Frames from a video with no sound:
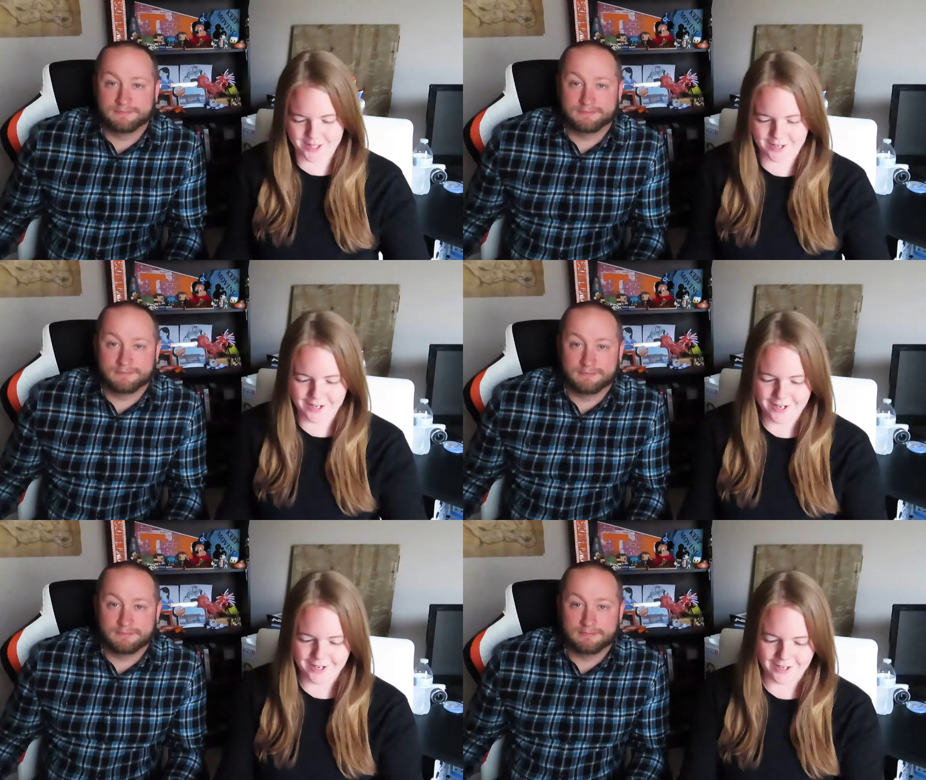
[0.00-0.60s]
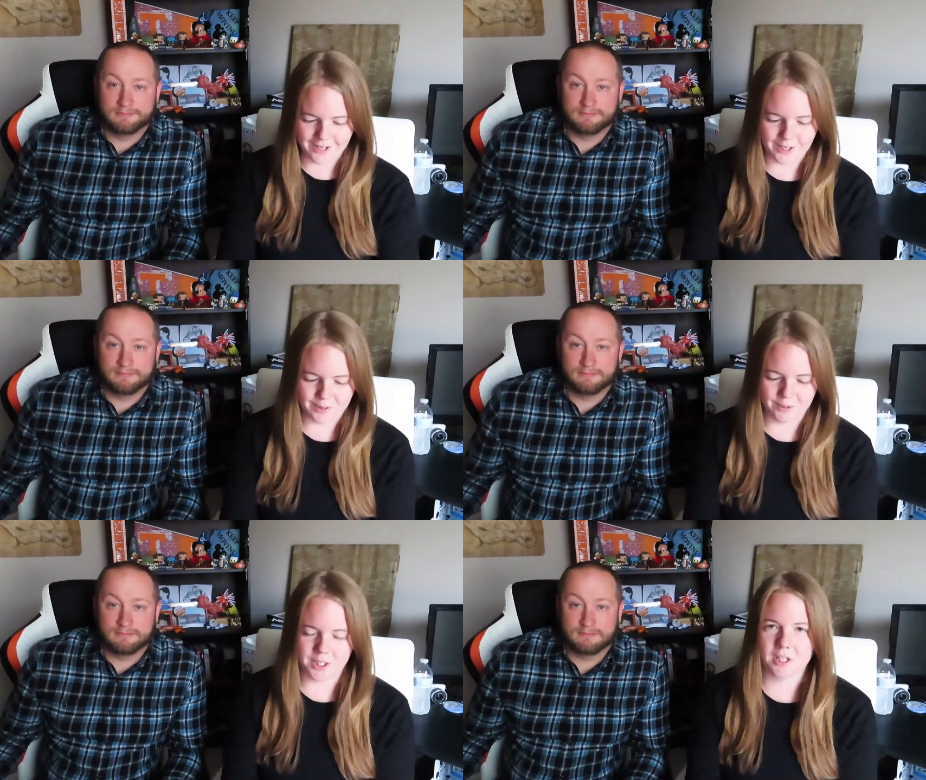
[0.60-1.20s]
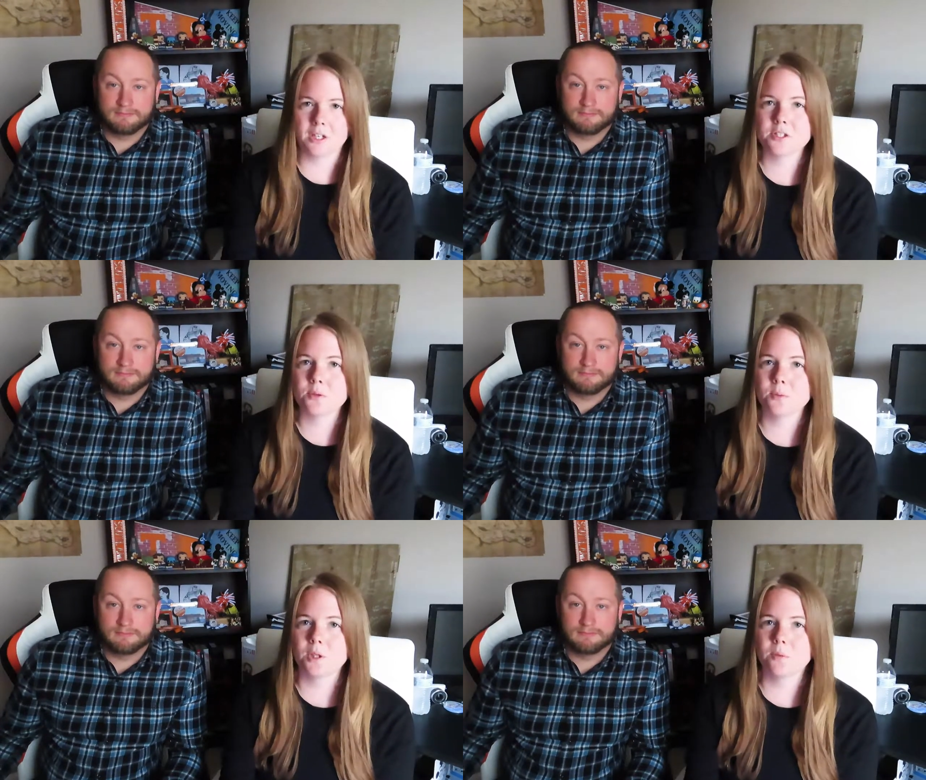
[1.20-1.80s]
Speaker 1: be there. Um, and I
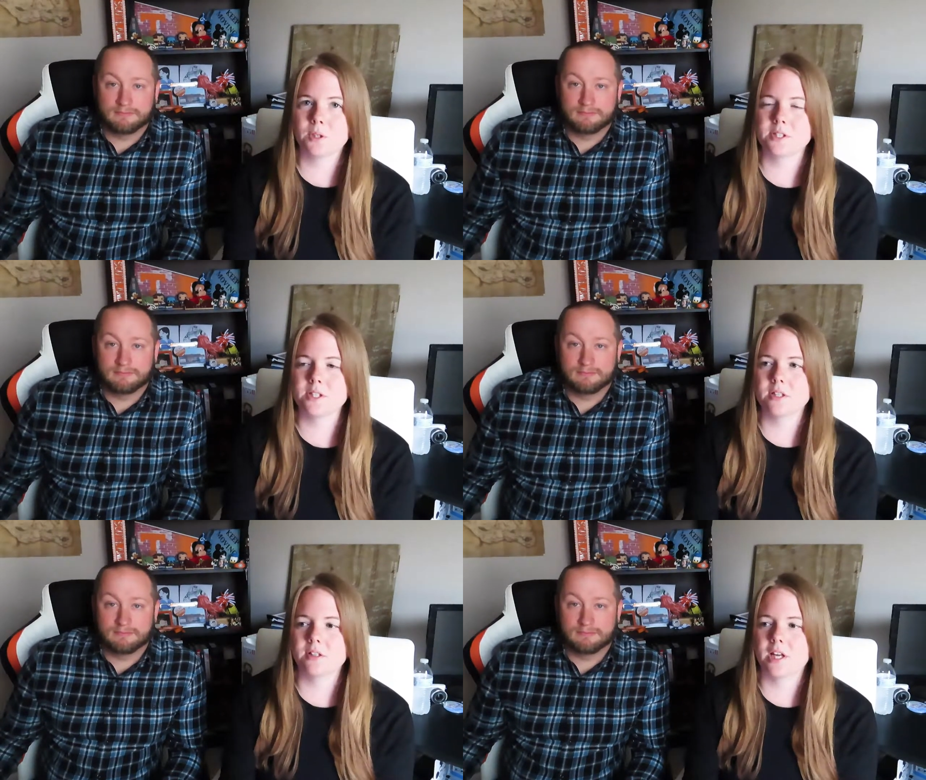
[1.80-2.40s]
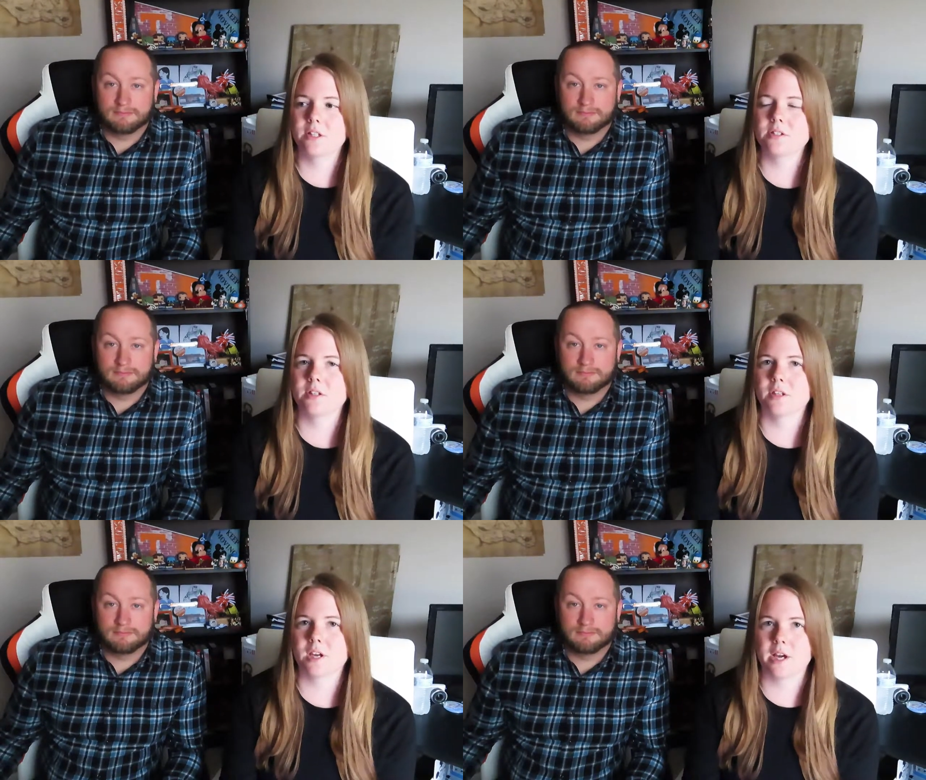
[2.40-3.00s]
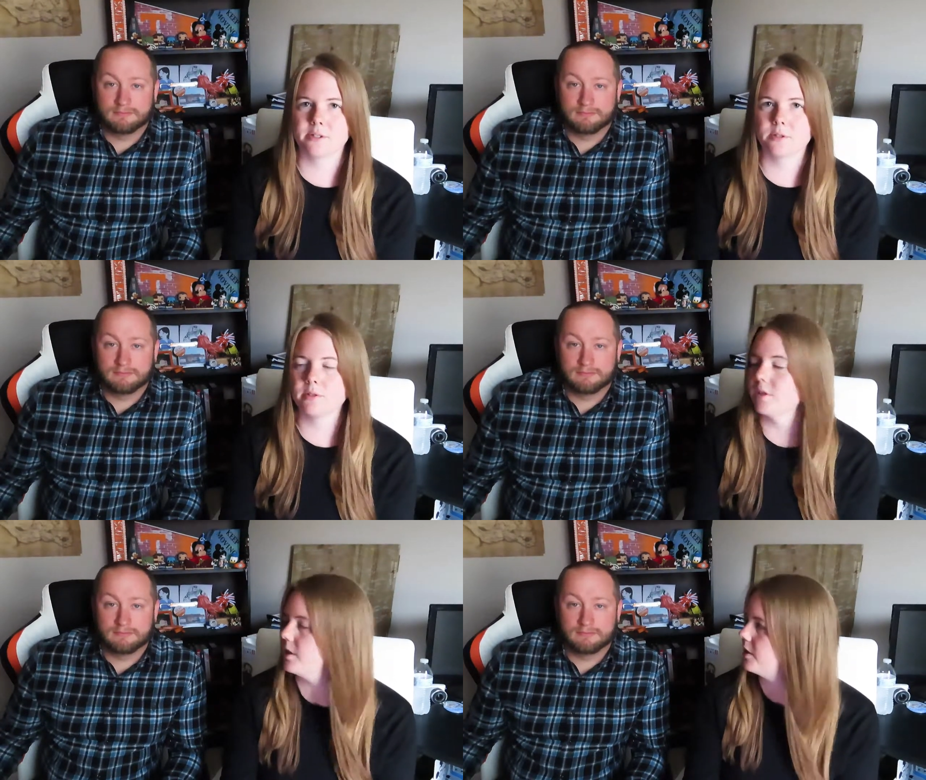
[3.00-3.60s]
also really want to see the lights on the
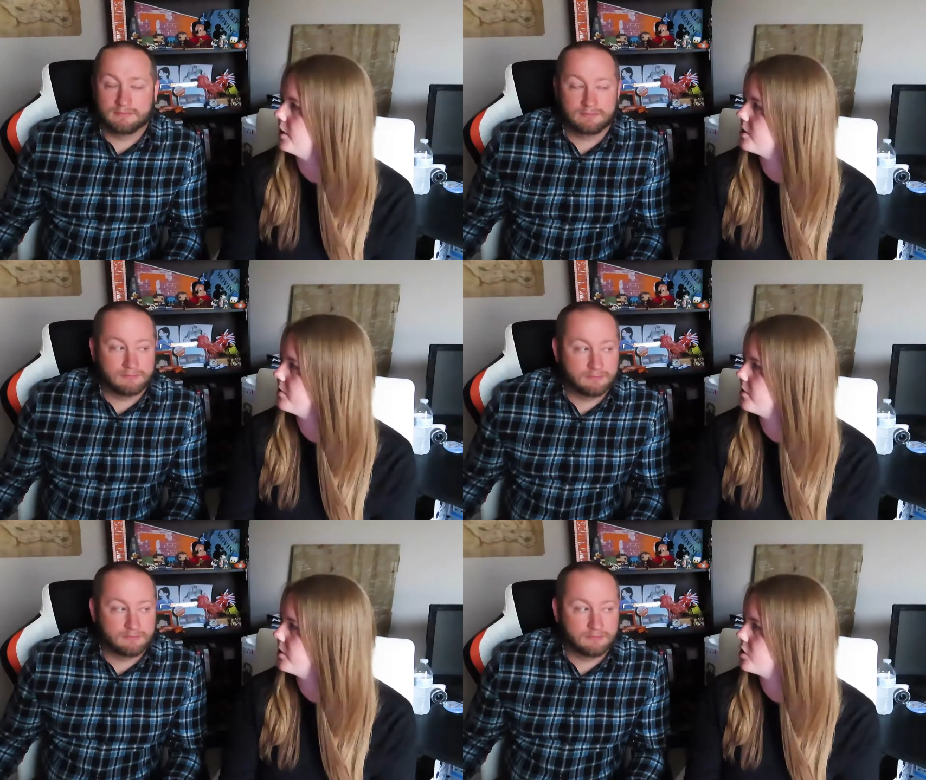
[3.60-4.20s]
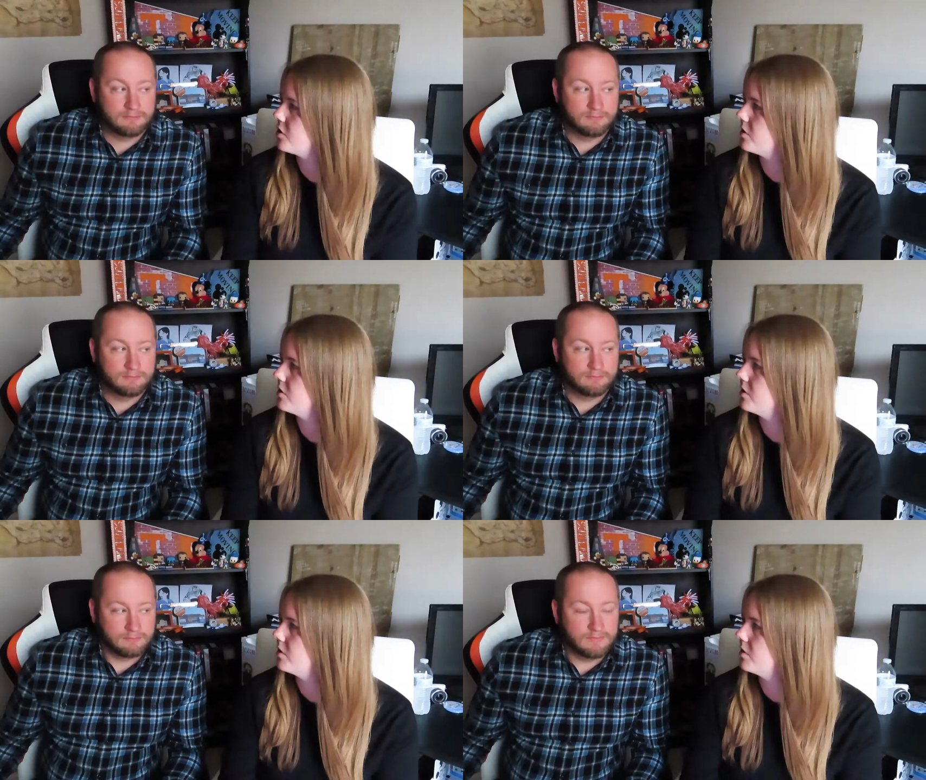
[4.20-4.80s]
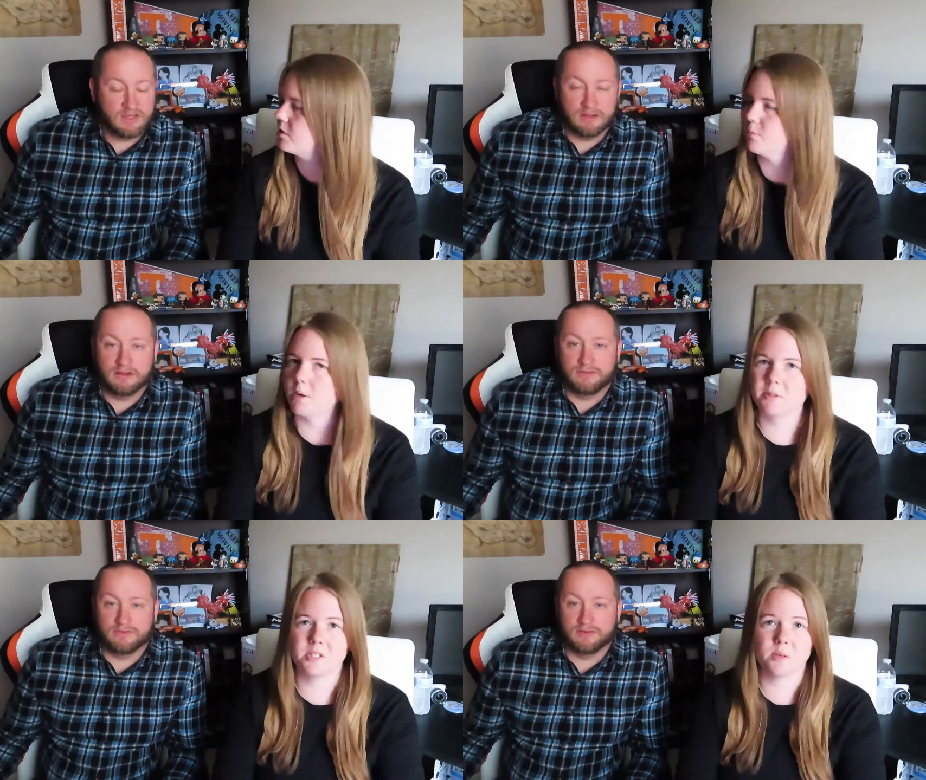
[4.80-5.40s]
castle at Islands of Adventure. There might